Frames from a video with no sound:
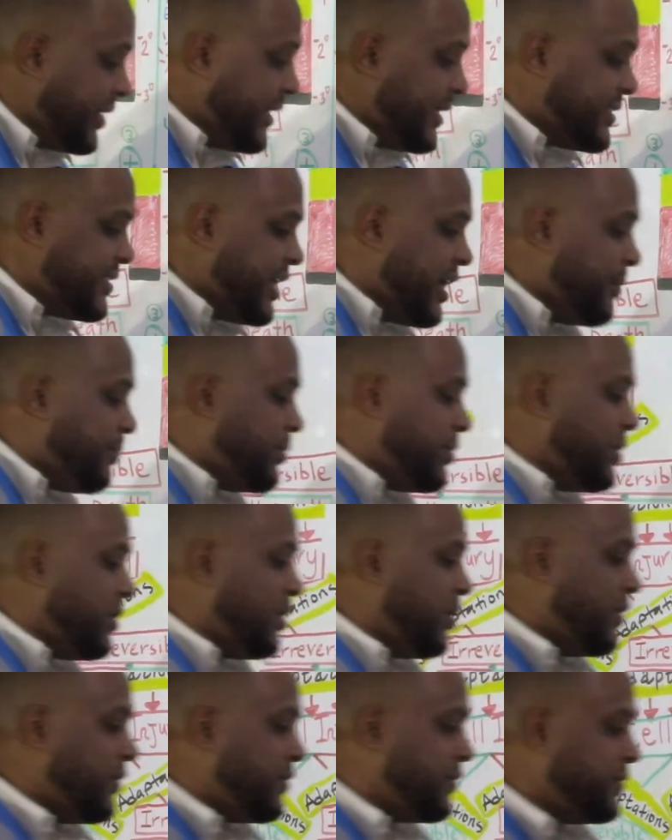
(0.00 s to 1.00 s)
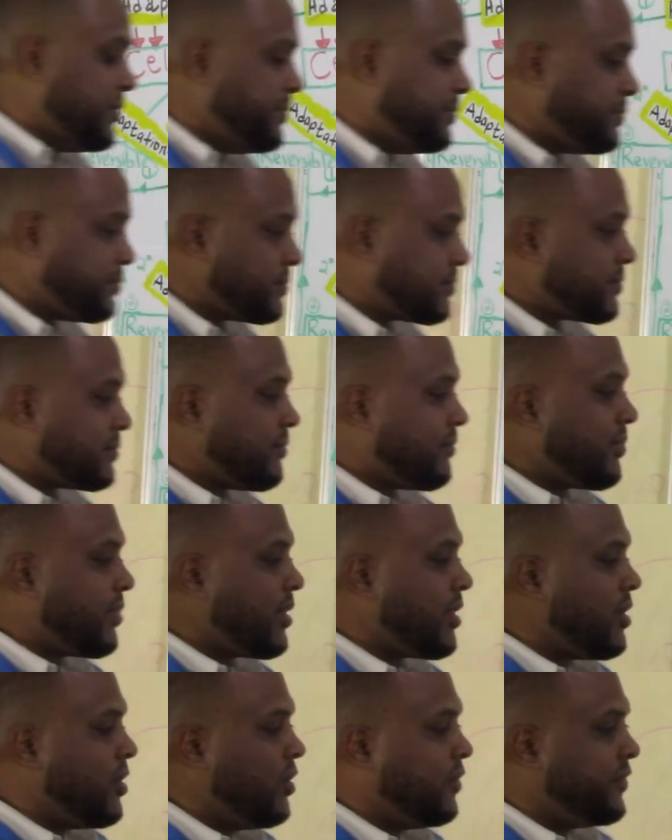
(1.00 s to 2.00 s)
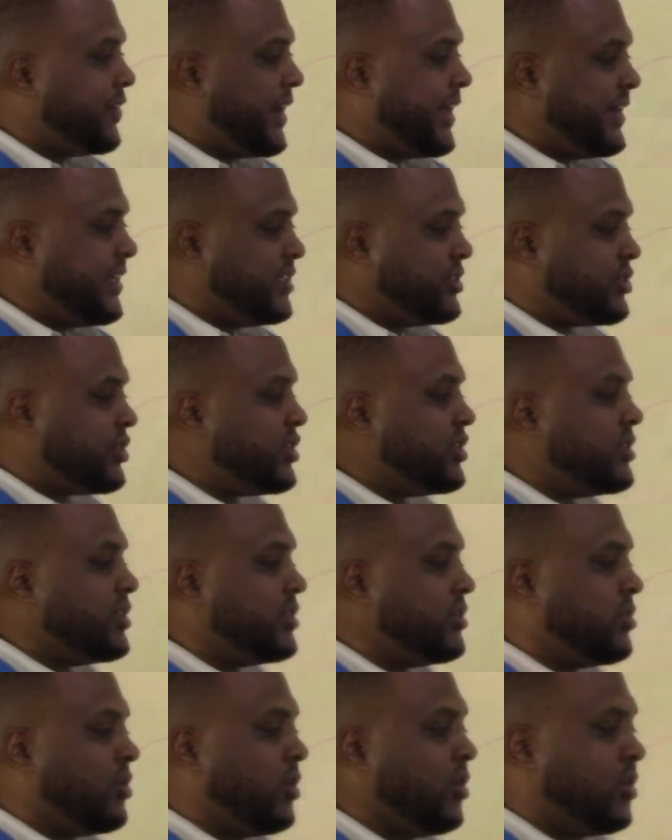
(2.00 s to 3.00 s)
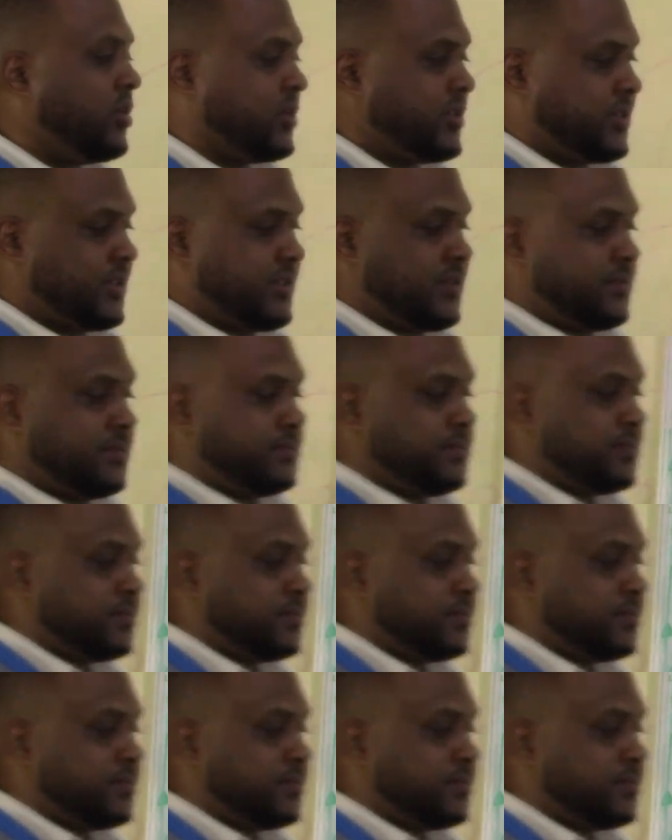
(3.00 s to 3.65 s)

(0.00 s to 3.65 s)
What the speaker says: example of an internal cause